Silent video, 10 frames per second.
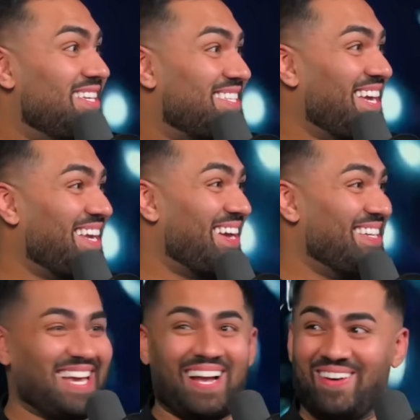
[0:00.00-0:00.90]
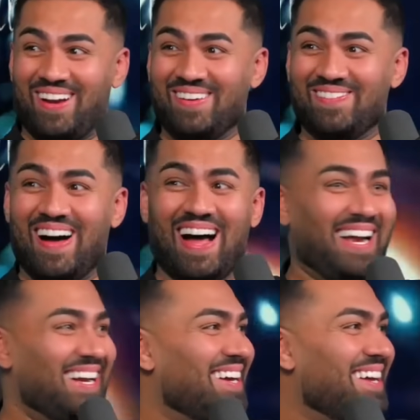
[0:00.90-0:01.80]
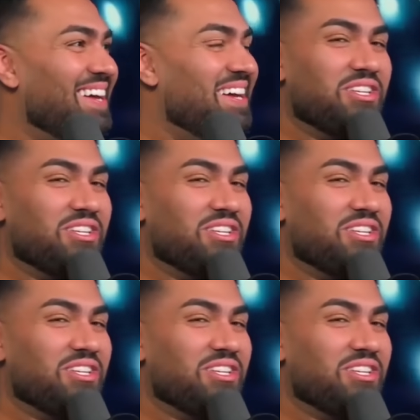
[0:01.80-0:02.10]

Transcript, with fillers: He's yeah, like, you can yeah, take one of yeah, mine. Yeah, yeah.